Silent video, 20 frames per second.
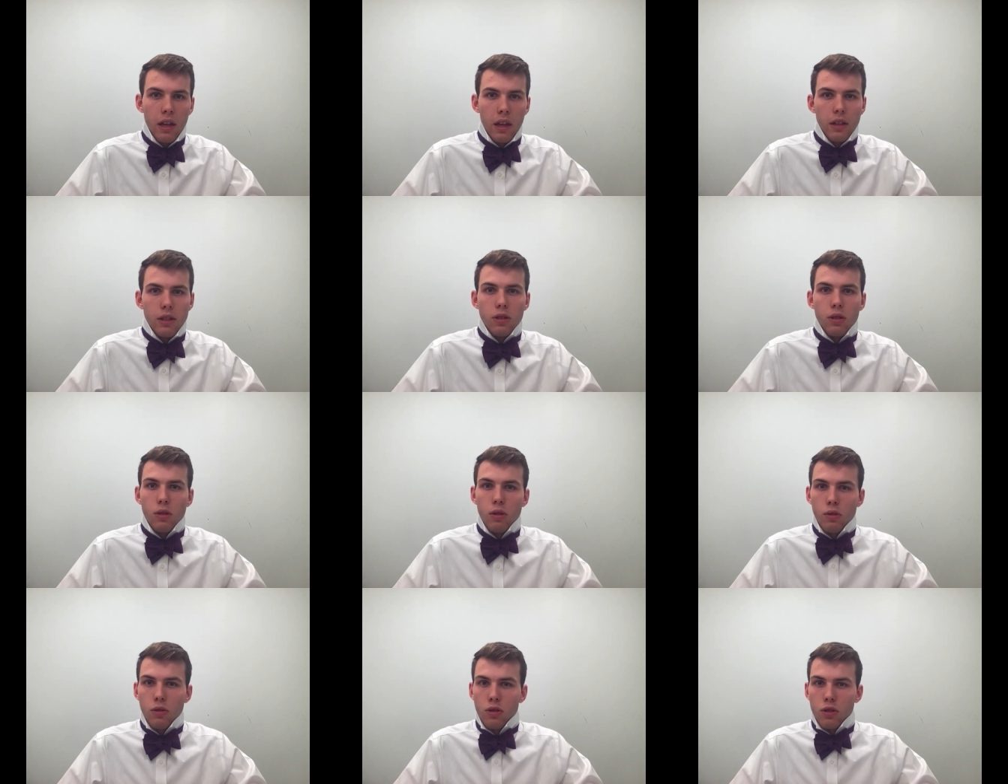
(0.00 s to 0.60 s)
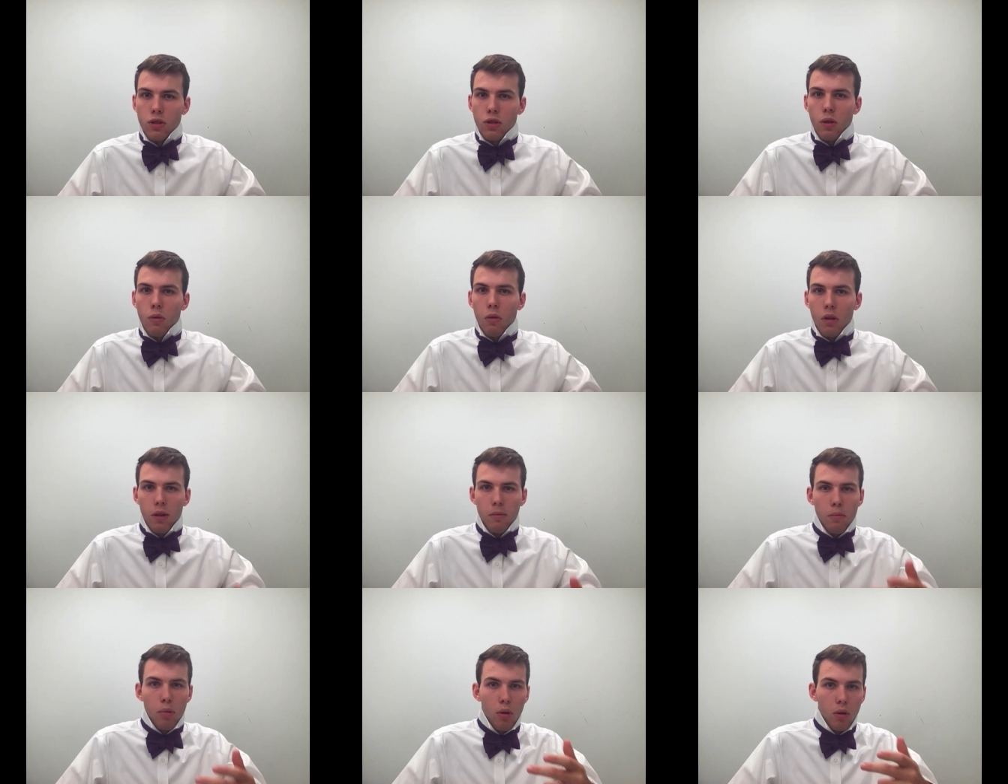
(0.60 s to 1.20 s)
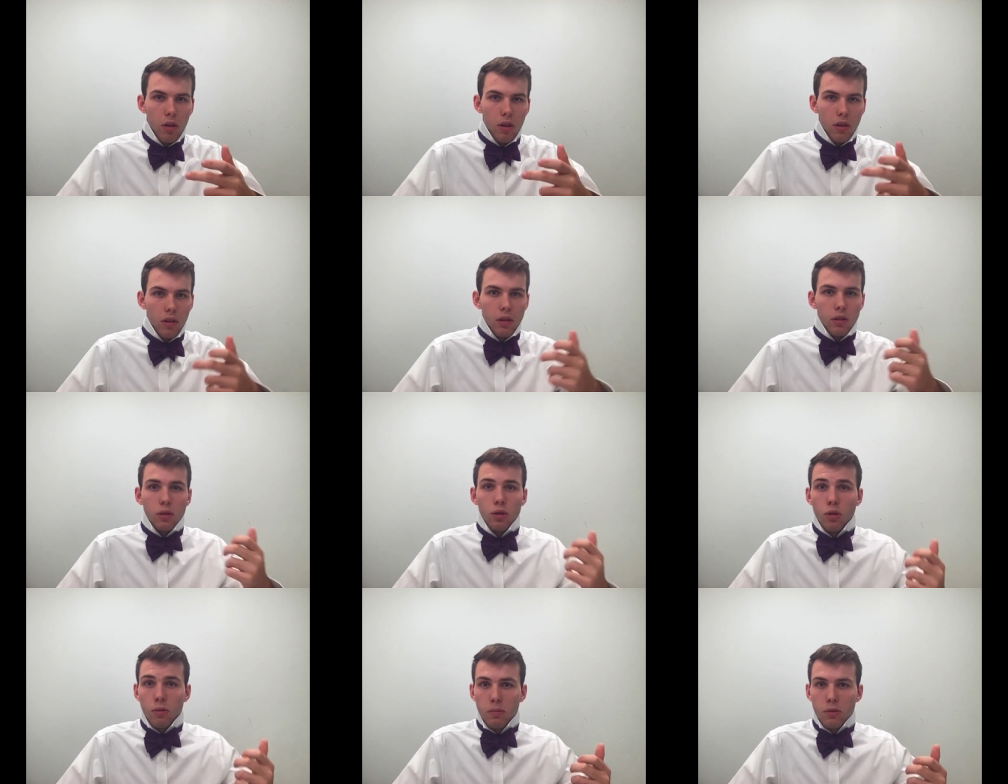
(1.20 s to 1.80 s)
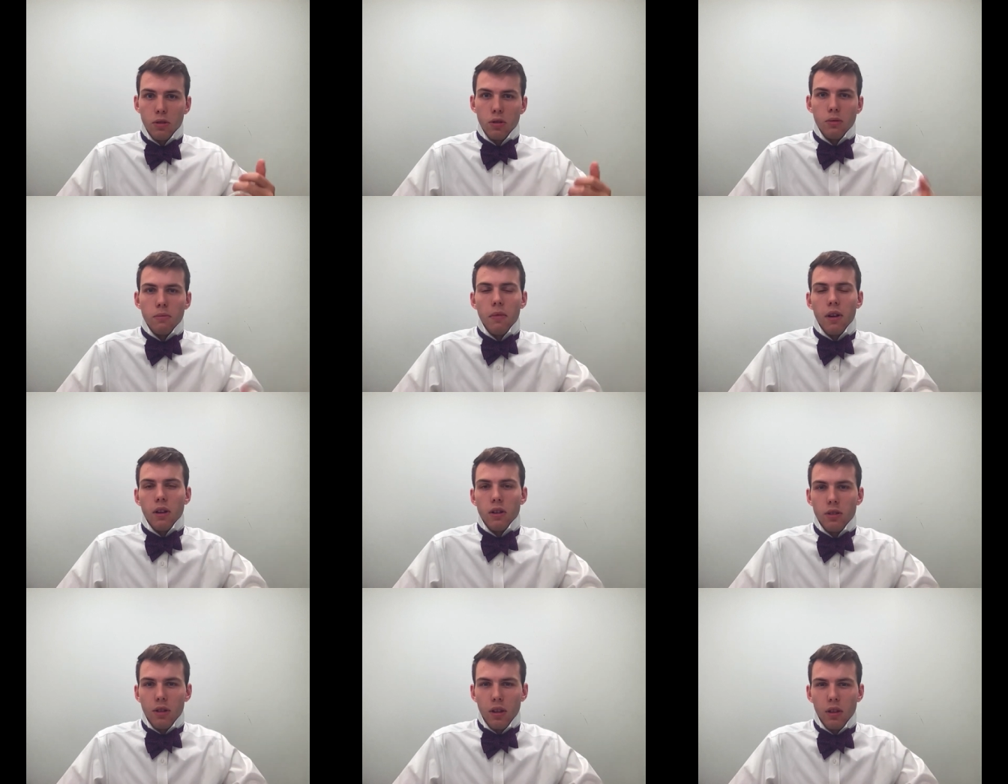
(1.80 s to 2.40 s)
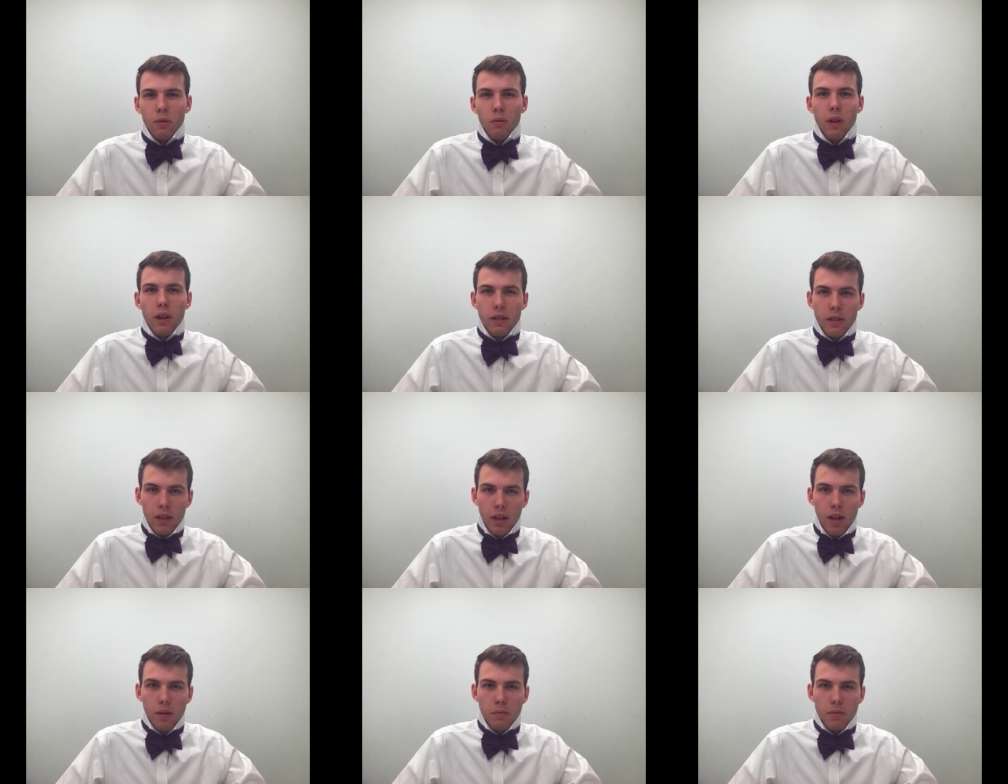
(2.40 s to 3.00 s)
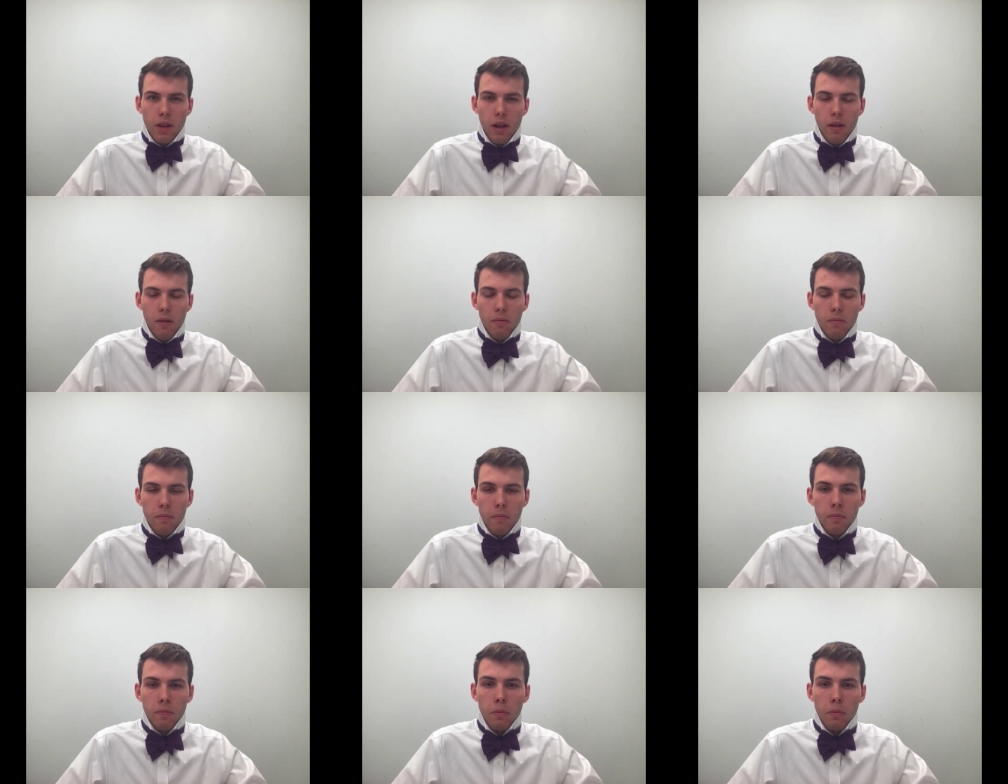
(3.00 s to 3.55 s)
and so you just don't want to pull on the loop too much, otherwise it comes out.